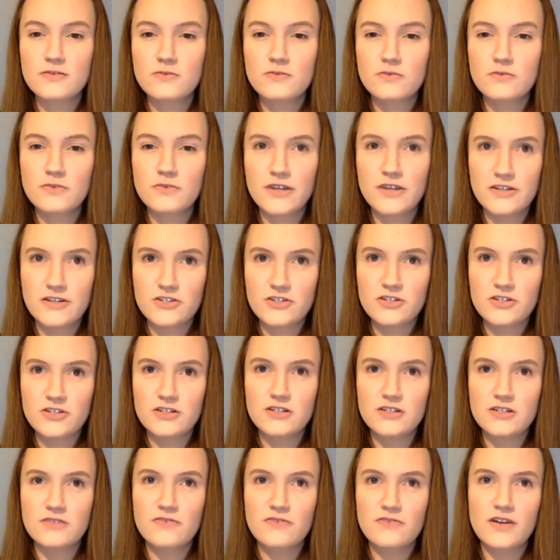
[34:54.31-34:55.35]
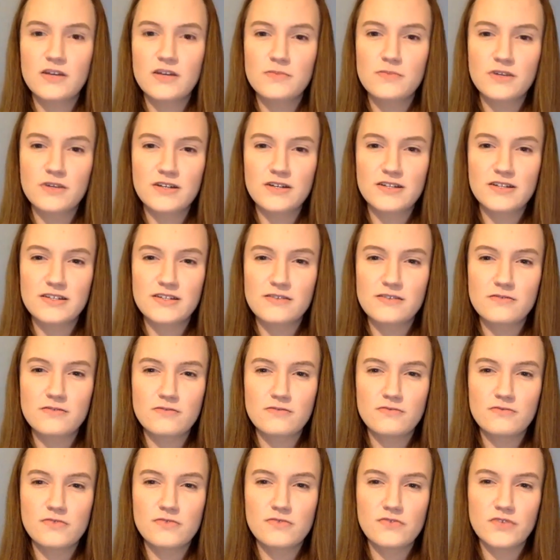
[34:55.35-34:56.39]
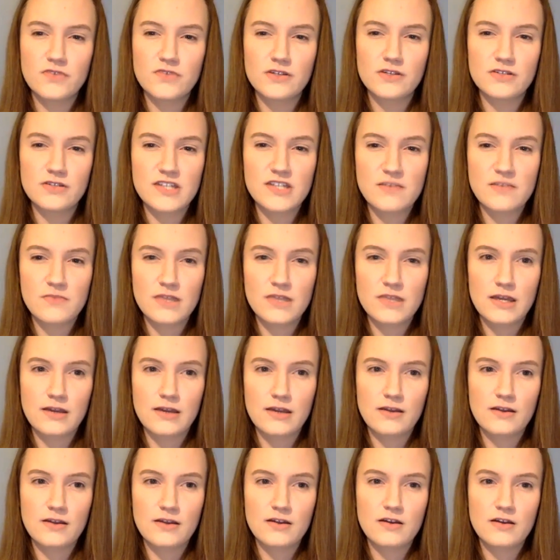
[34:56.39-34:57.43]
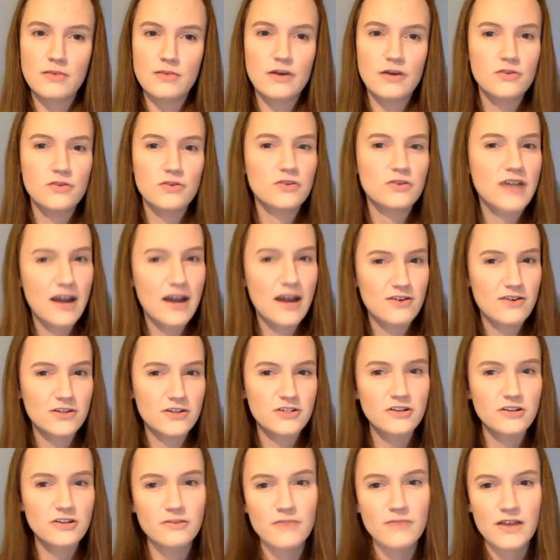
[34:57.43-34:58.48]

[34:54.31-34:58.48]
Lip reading: which is funny because it reveals something about your character,